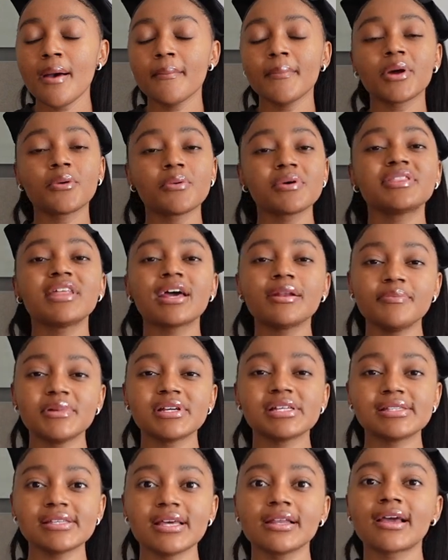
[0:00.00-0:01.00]
But with that
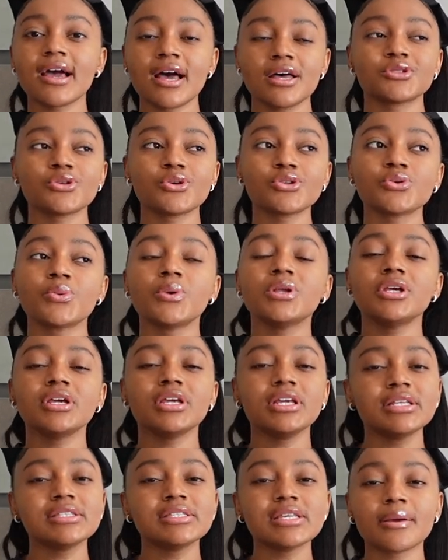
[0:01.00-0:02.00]
being said, guys, also when you're
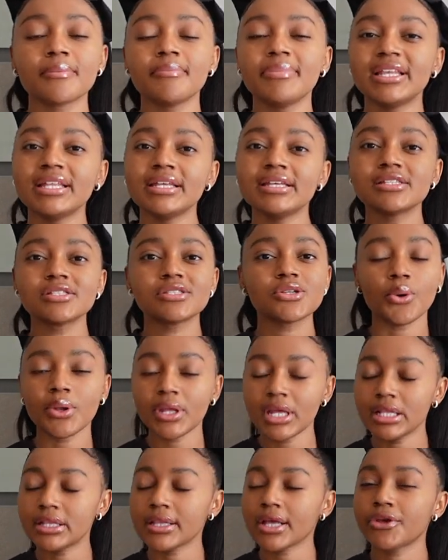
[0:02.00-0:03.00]
eating, please
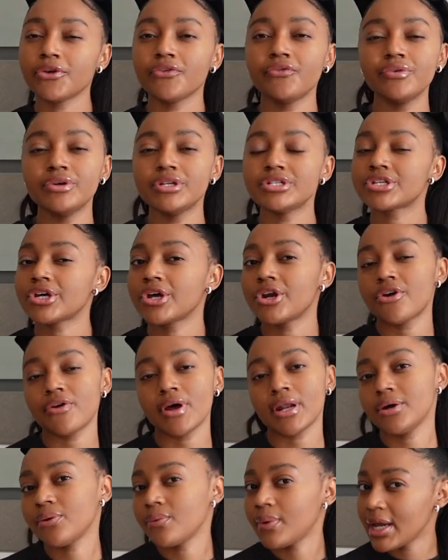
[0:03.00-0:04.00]
don't eat like your food is gonna
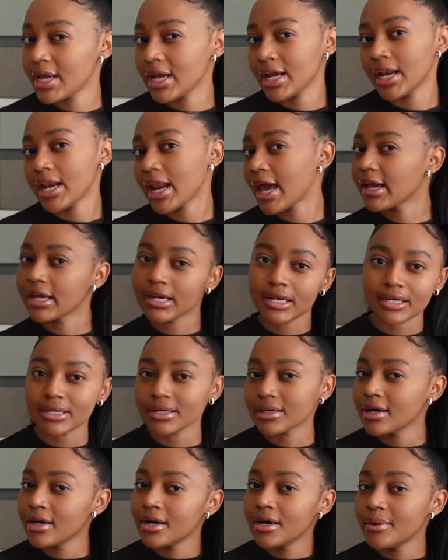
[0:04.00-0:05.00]
run away, like,
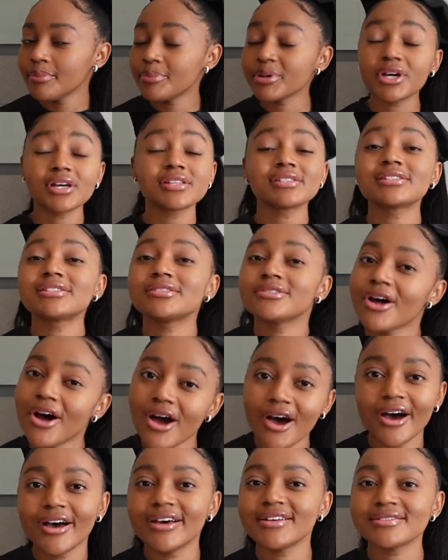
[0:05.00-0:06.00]
because it's
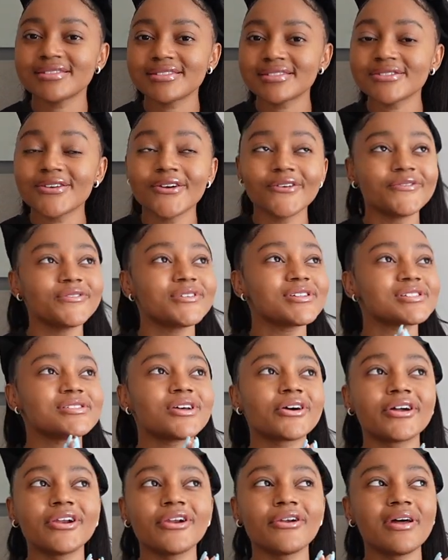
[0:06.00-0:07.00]
not. Your food is
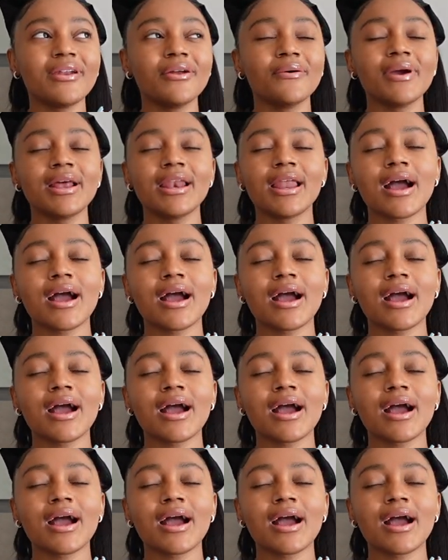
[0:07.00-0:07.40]
not gonna run away.